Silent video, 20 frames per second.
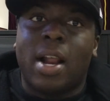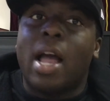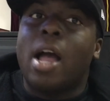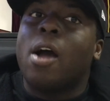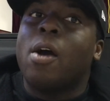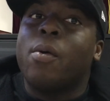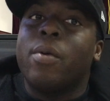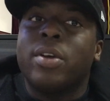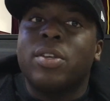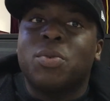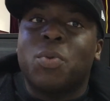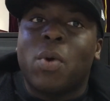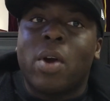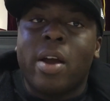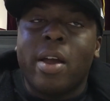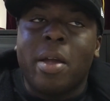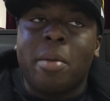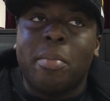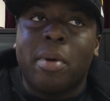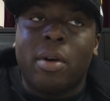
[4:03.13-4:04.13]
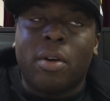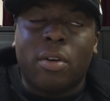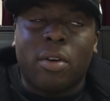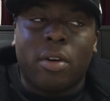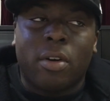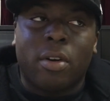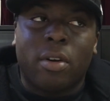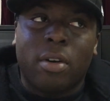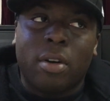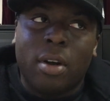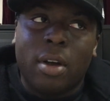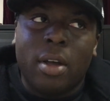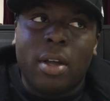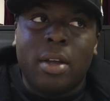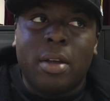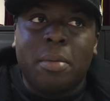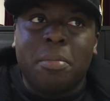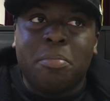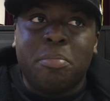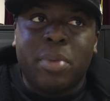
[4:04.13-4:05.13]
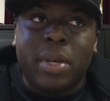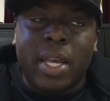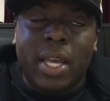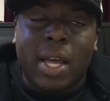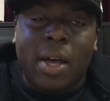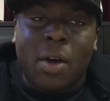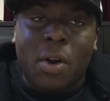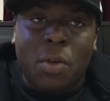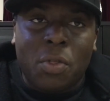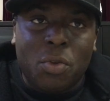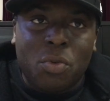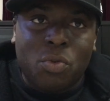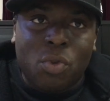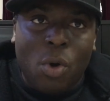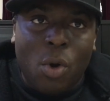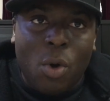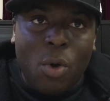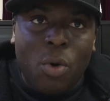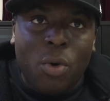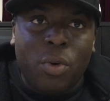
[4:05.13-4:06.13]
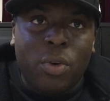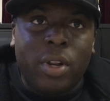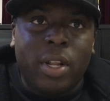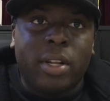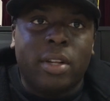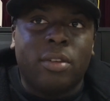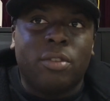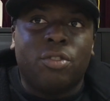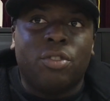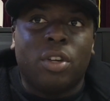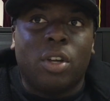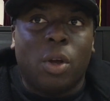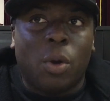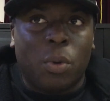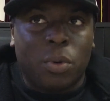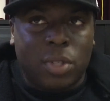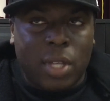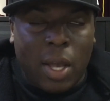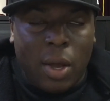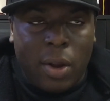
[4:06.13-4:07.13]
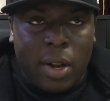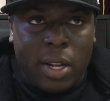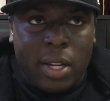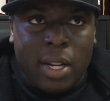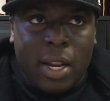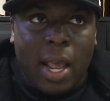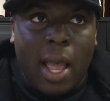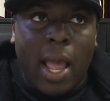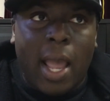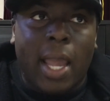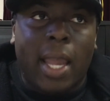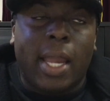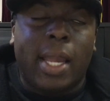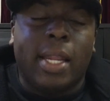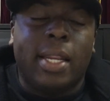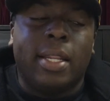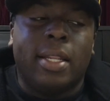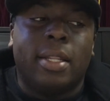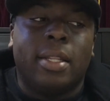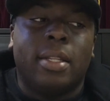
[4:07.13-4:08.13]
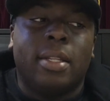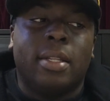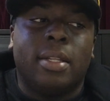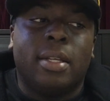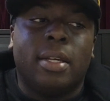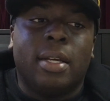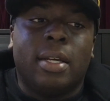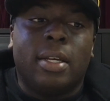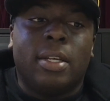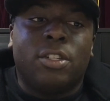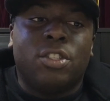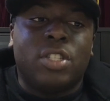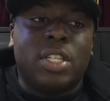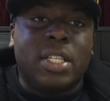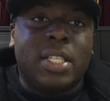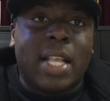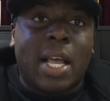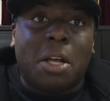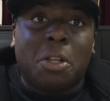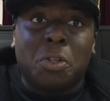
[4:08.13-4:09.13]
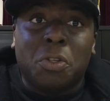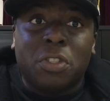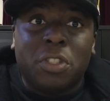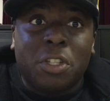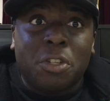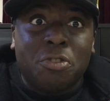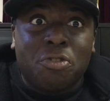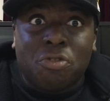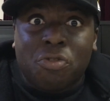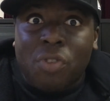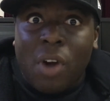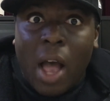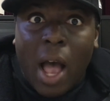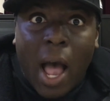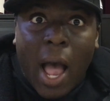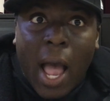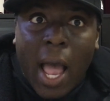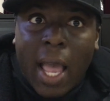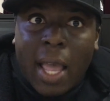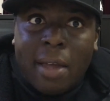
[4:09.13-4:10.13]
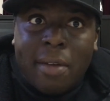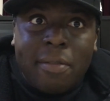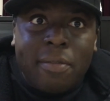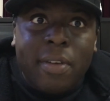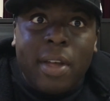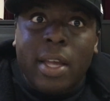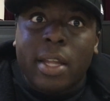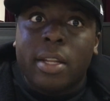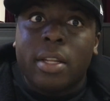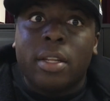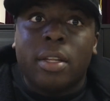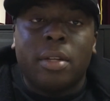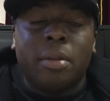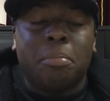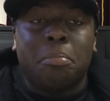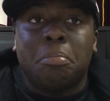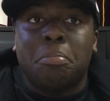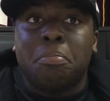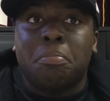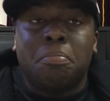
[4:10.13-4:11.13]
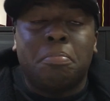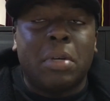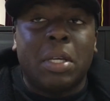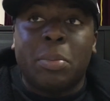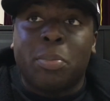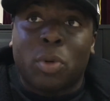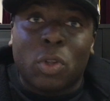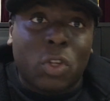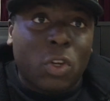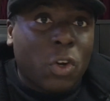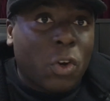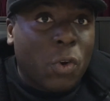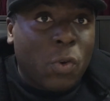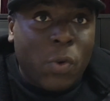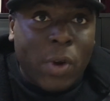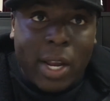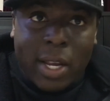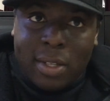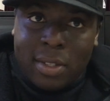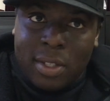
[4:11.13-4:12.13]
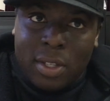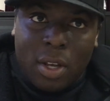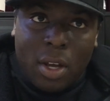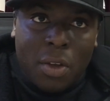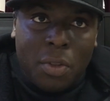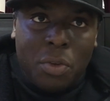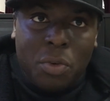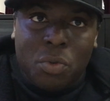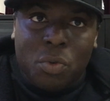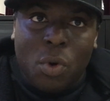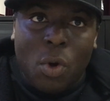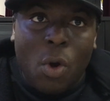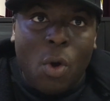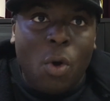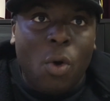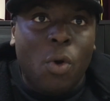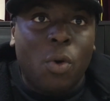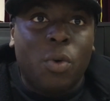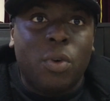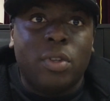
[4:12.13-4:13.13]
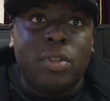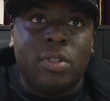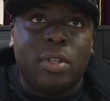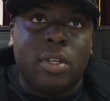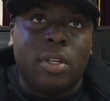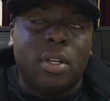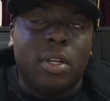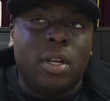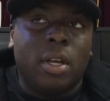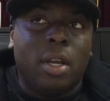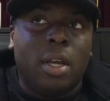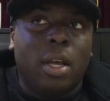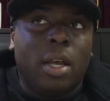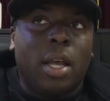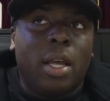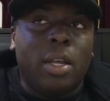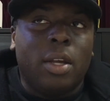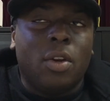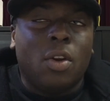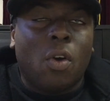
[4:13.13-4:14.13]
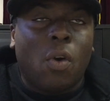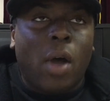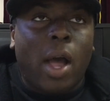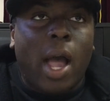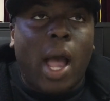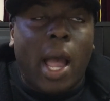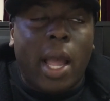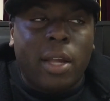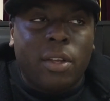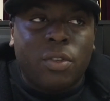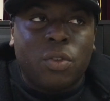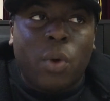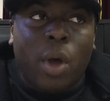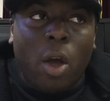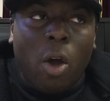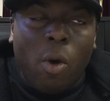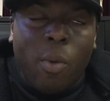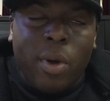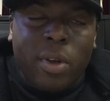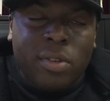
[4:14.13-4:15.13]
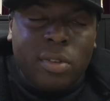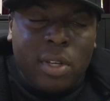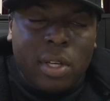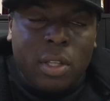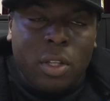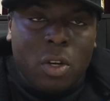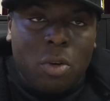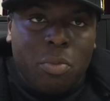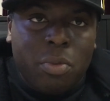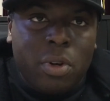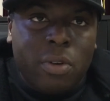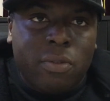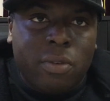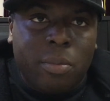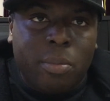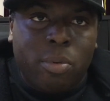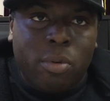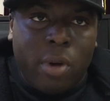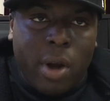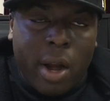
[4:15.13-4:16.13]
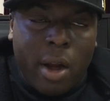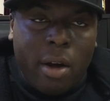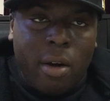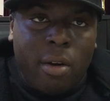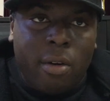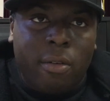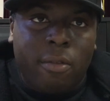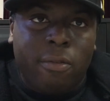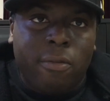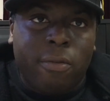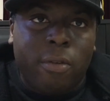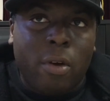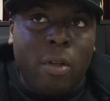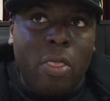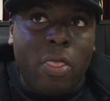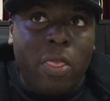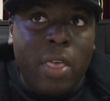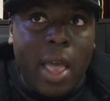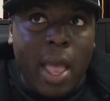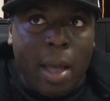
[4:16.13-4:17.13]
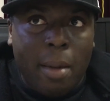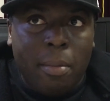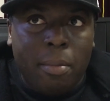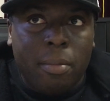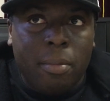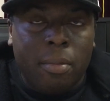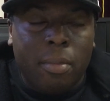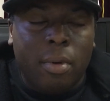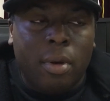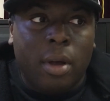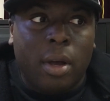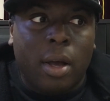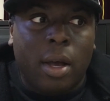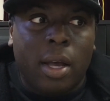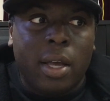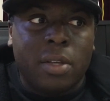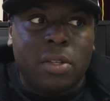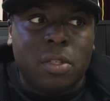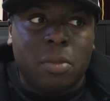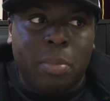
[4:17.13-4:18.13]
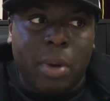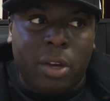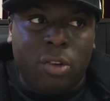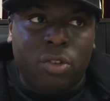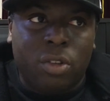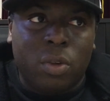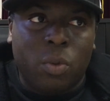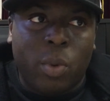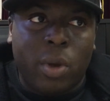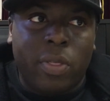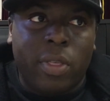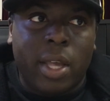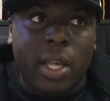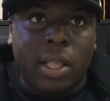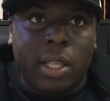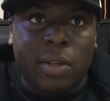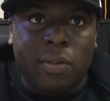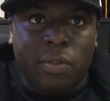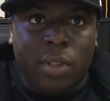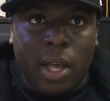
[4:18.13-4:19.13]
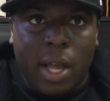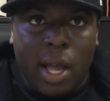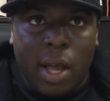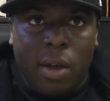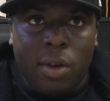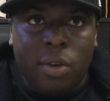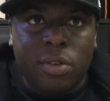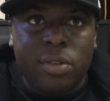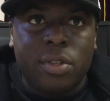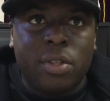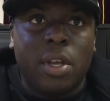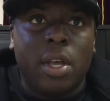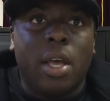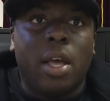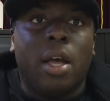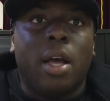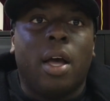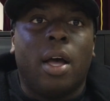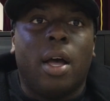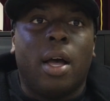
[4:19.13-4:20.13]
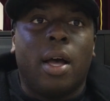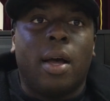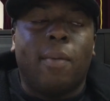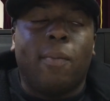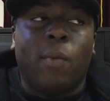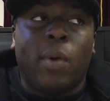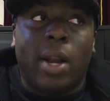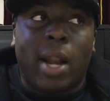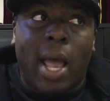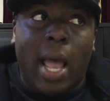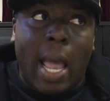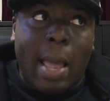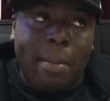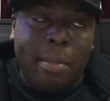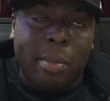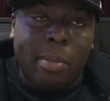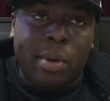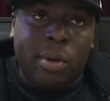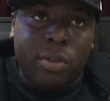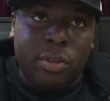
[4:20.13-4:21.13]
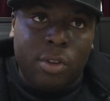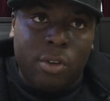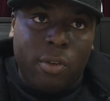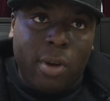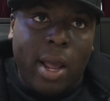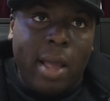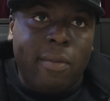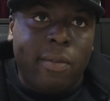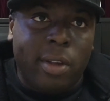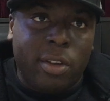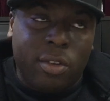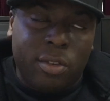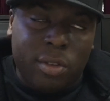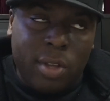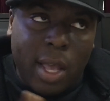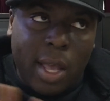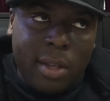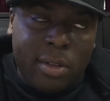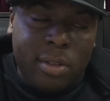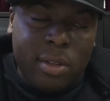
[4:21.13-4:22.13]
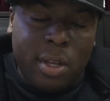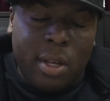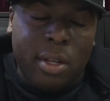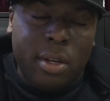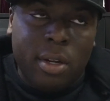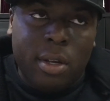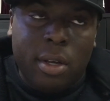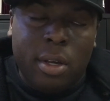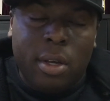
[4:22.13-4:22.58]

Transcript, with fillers: and I always worry about her being out on the road and she goes out at night and she's now learned to drive and people are crazy on the roads and you know i so i always say a little bit of a prayer for them uh, especially when they leave the house um, when i'm about to drive i just ask that